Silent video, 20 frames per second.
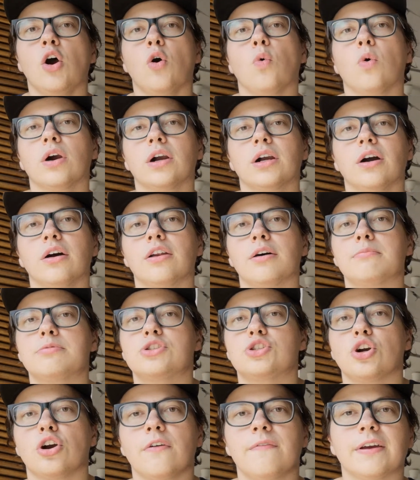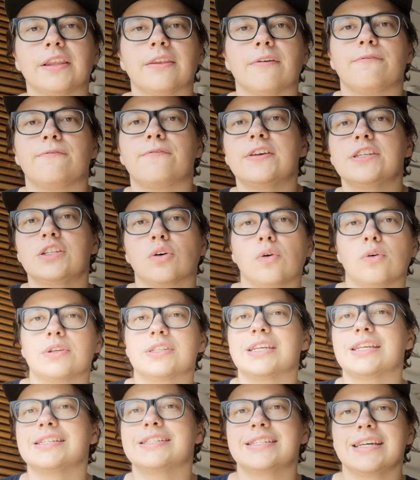Work on observing the physical
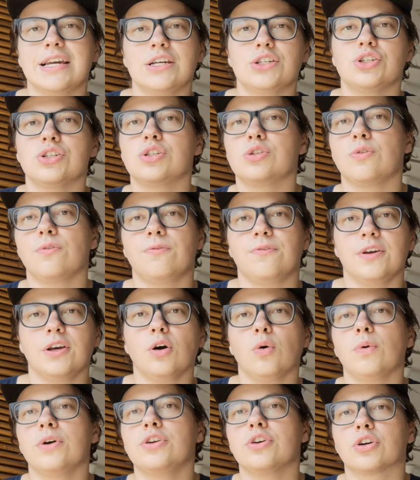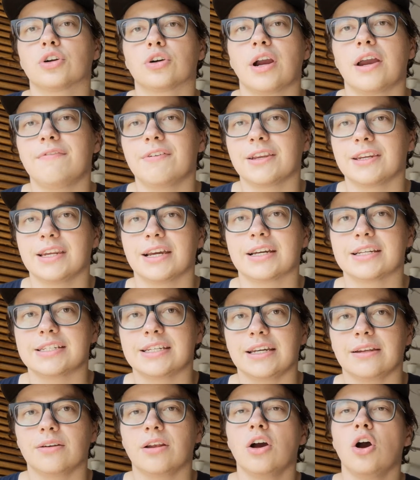sensations you feel when you're craving
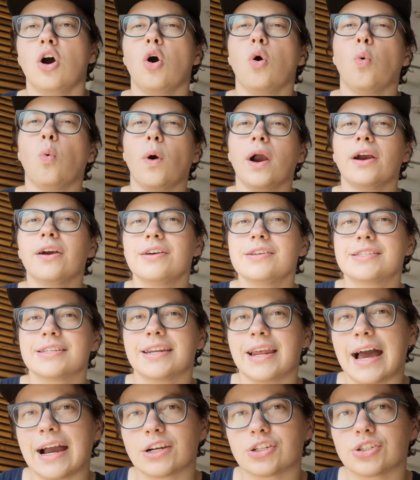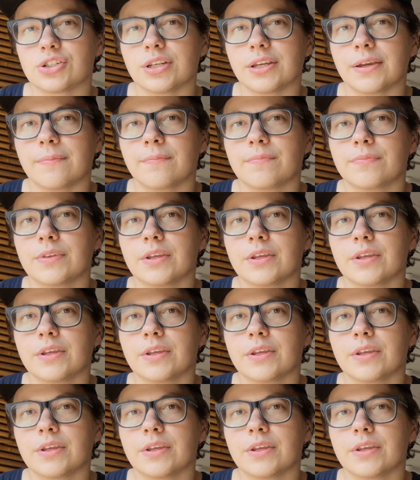nicotine. Where is it actually?